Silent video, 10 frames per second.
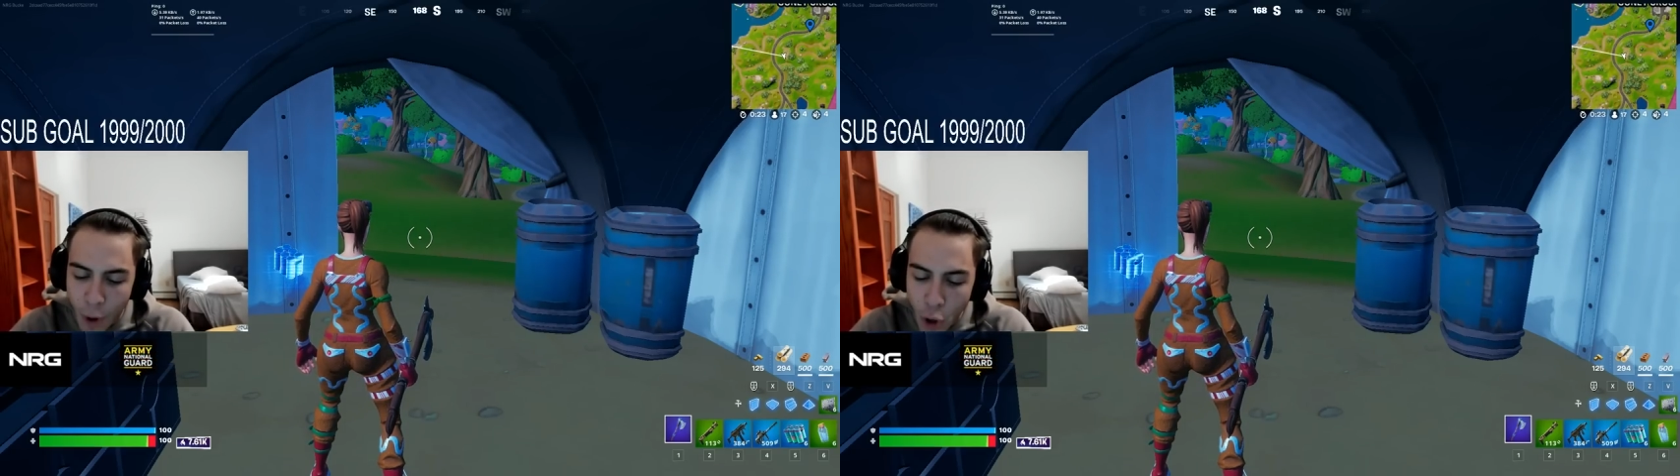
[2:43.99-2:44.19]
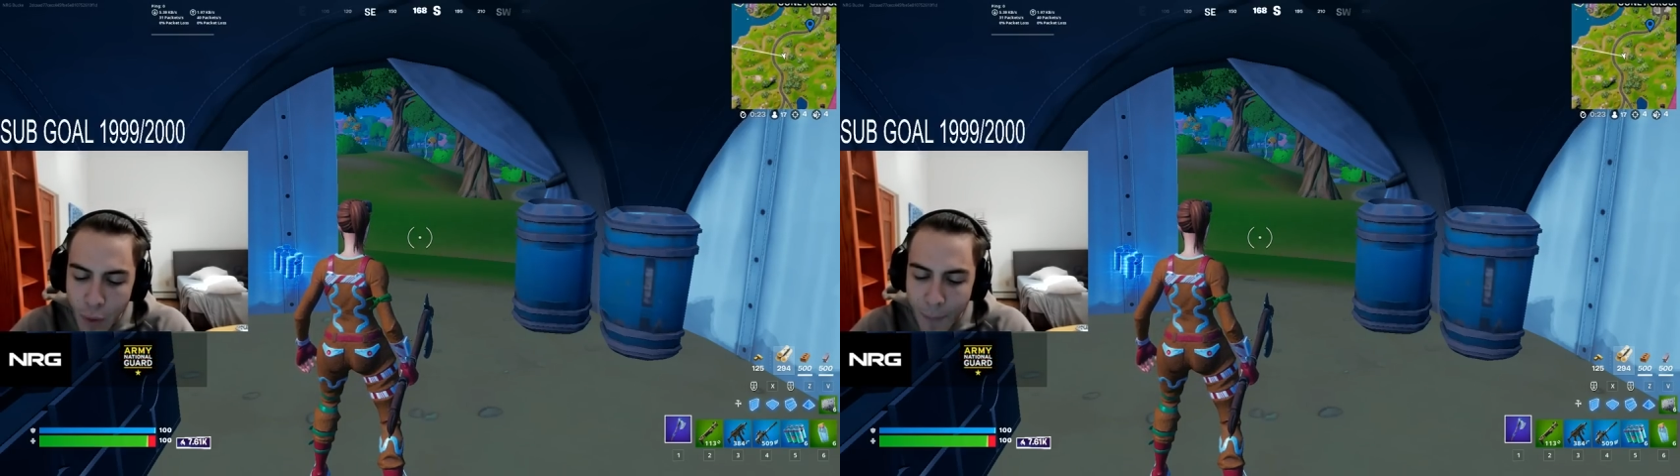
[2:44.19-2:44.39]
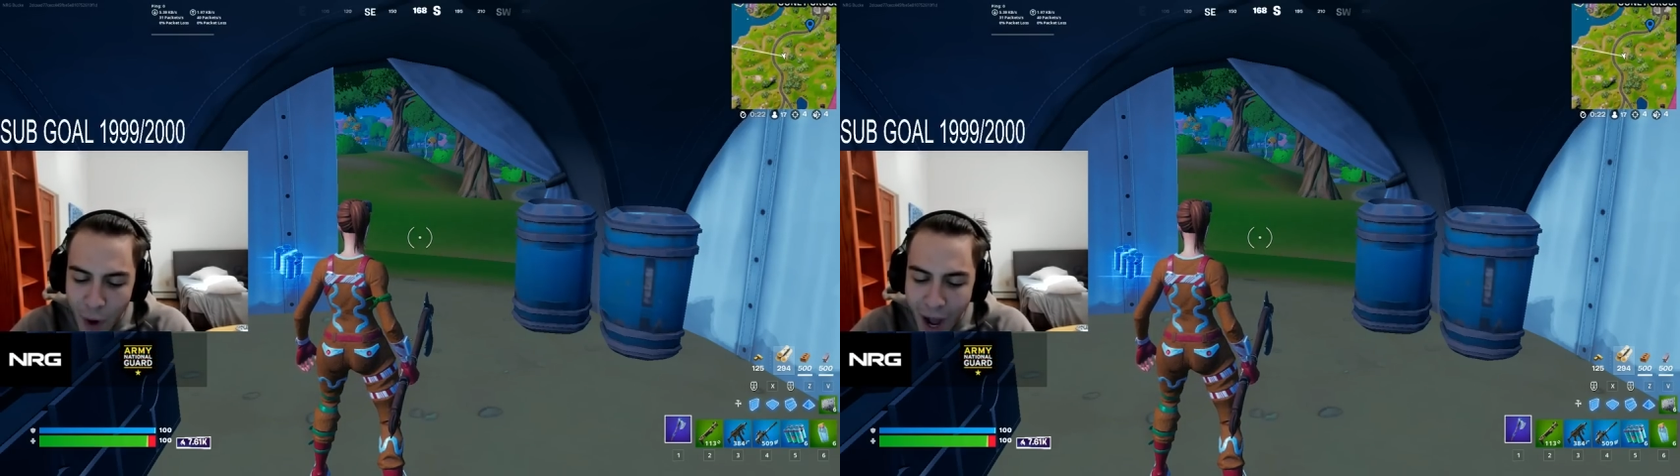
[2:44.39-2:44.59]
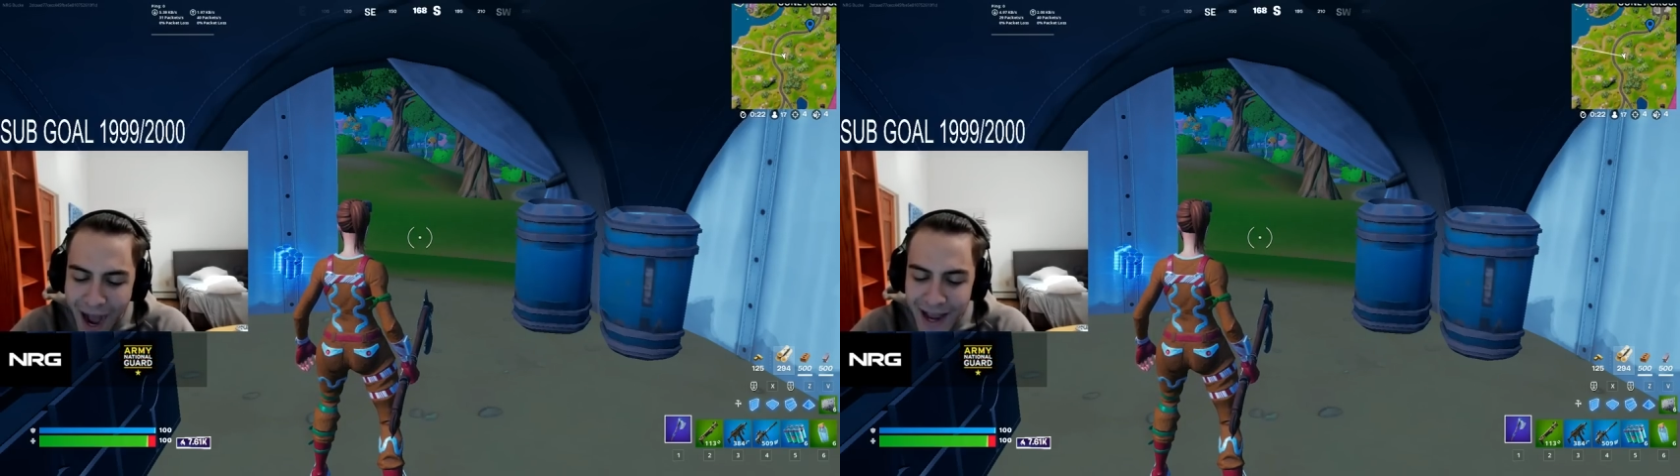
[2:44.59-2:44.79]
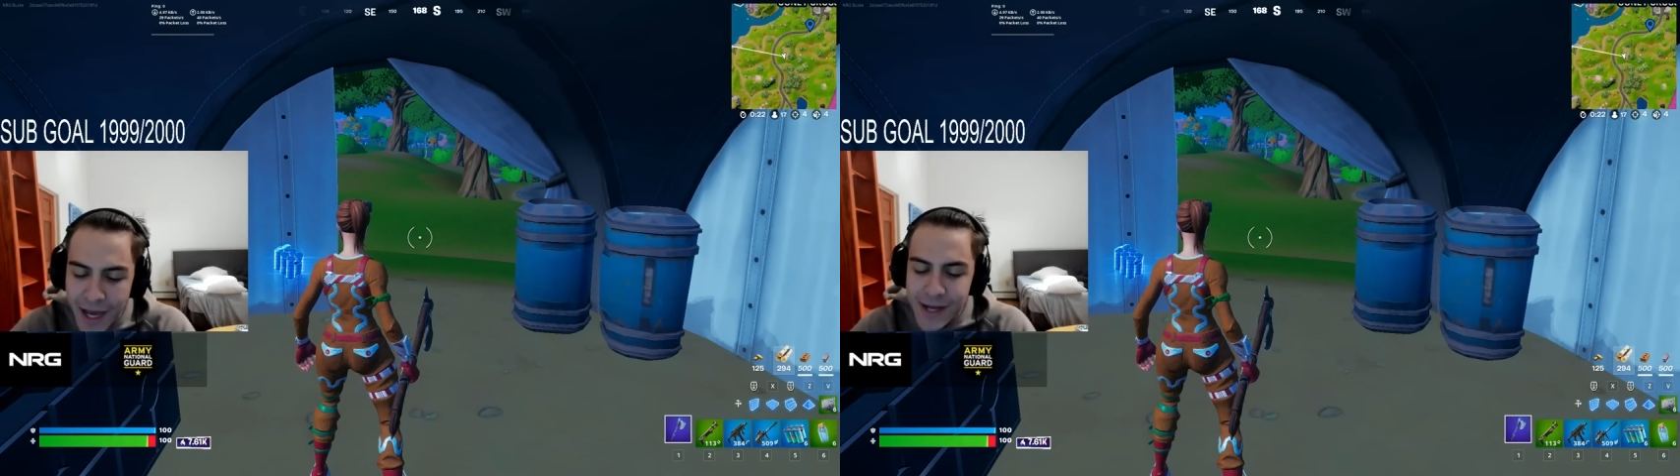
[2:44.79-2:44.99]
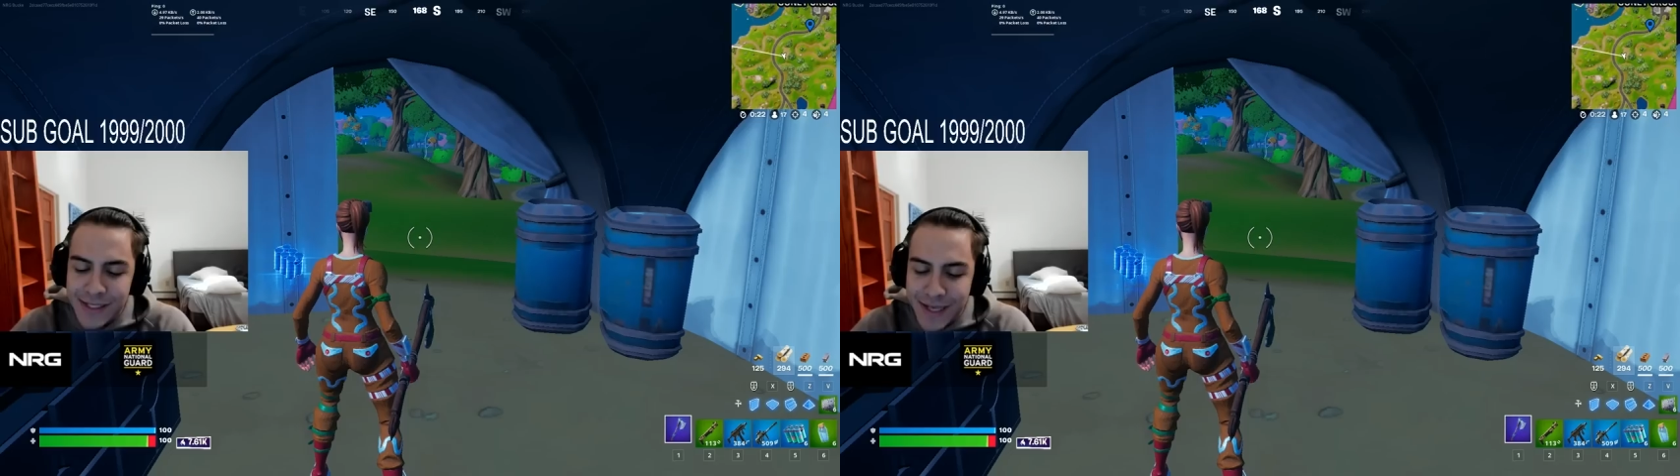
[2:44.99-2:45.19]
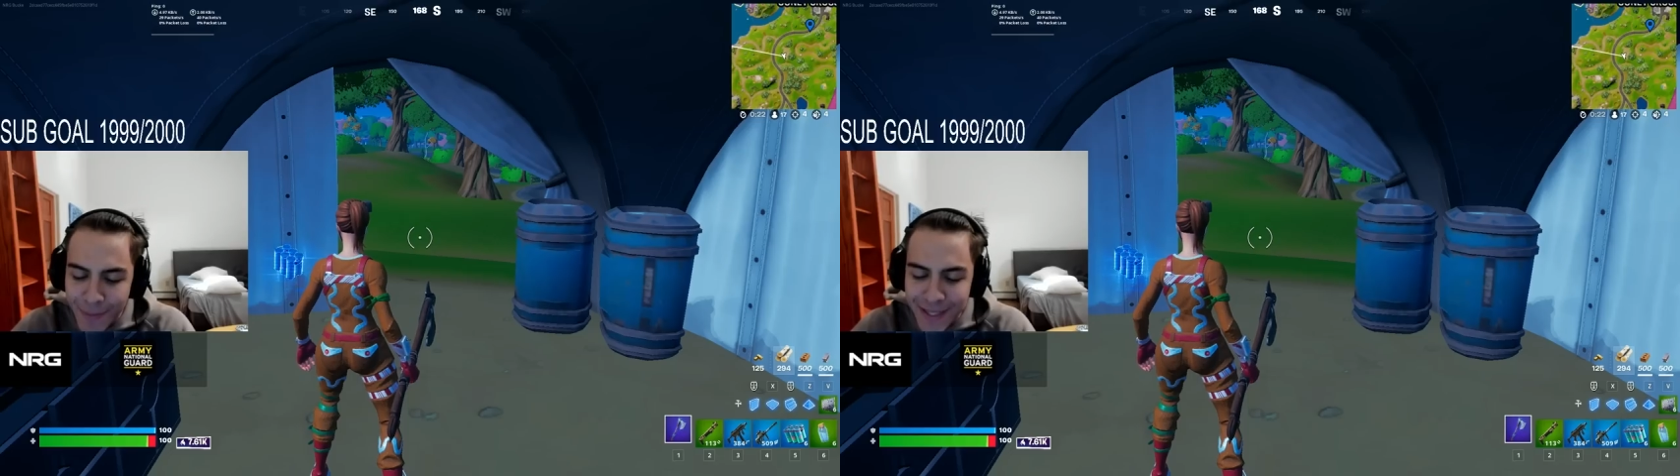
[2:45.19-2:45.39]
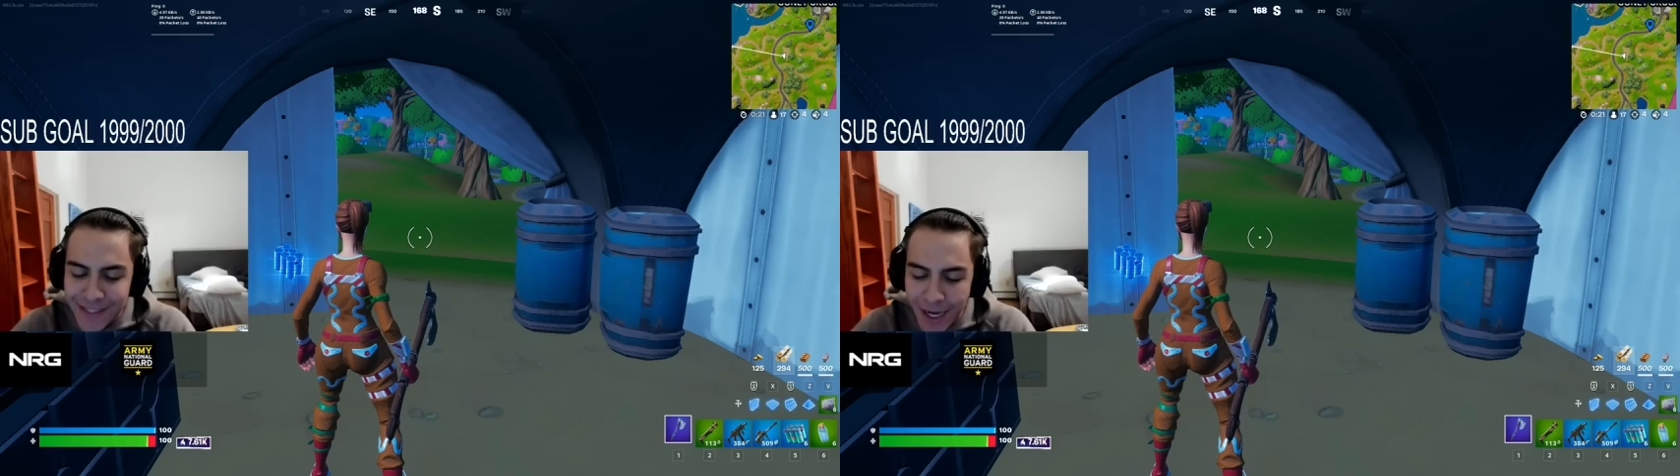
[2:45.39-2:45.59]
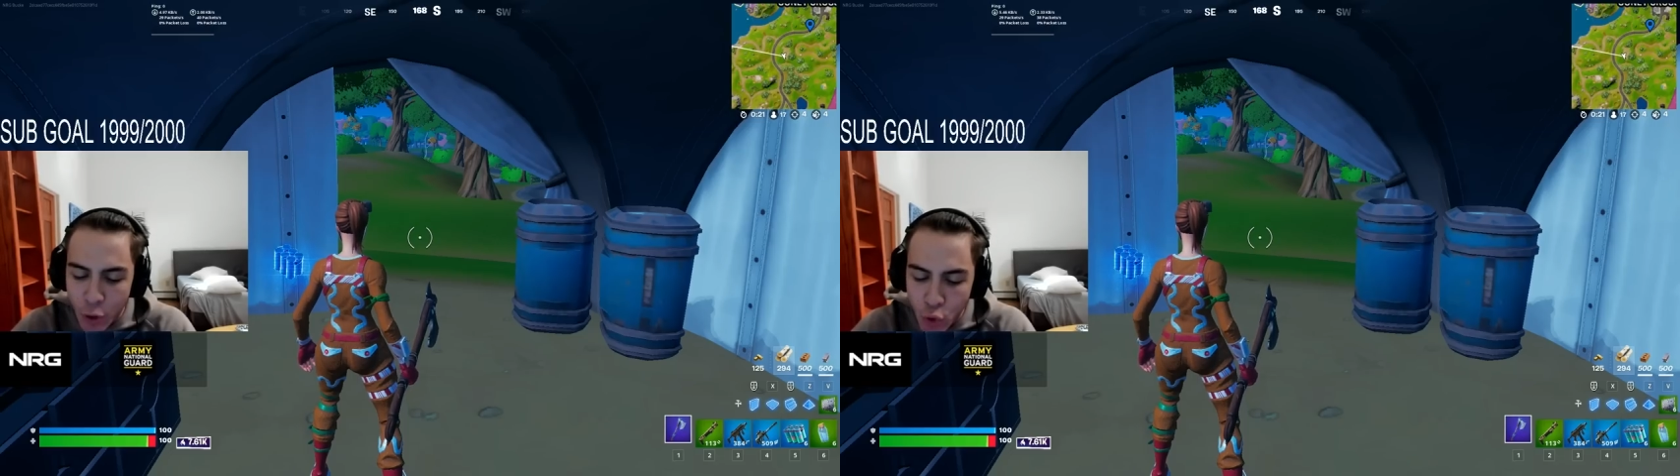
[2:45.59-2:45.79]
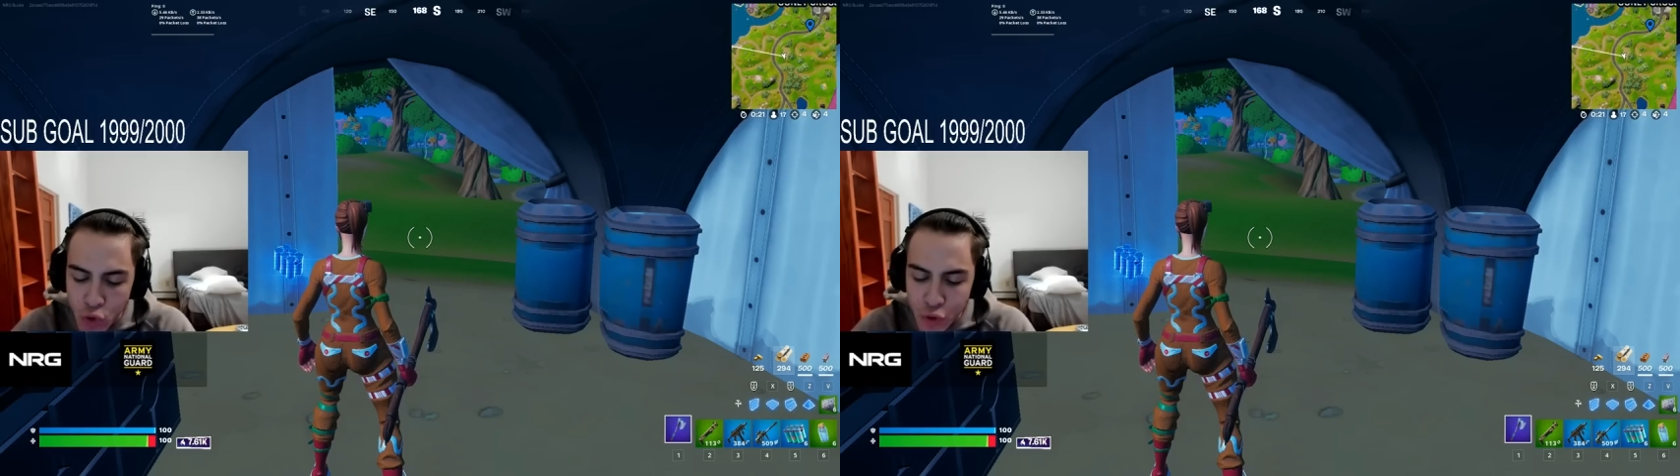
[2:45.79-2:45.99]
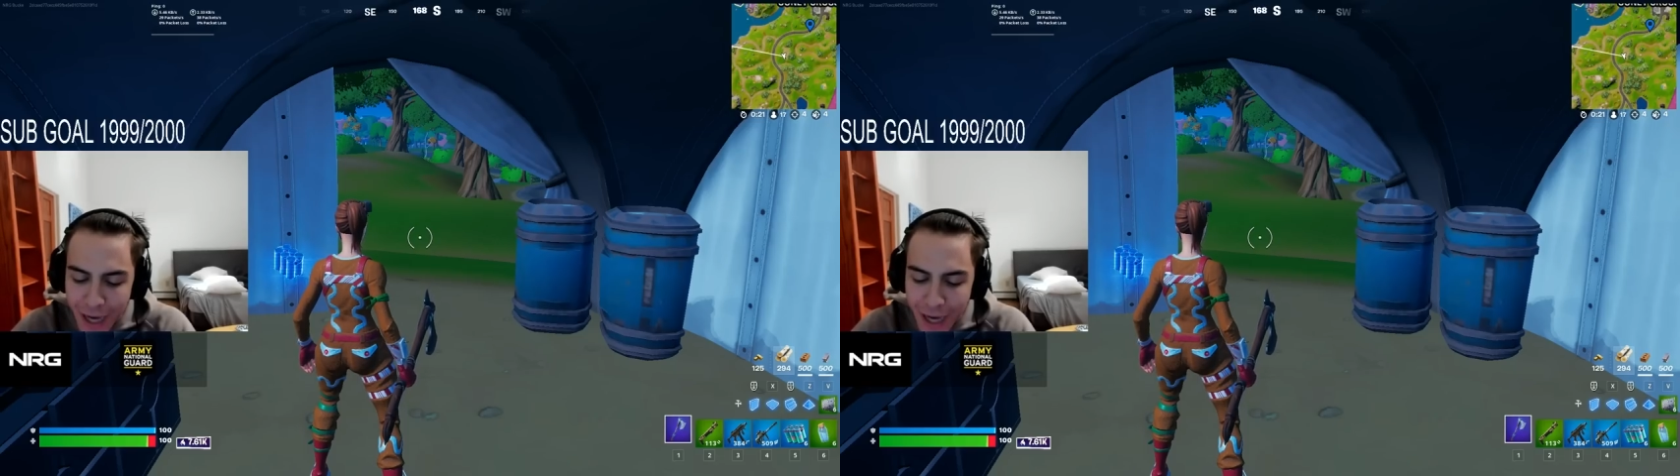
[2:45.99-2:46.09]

Her reply to me saying whose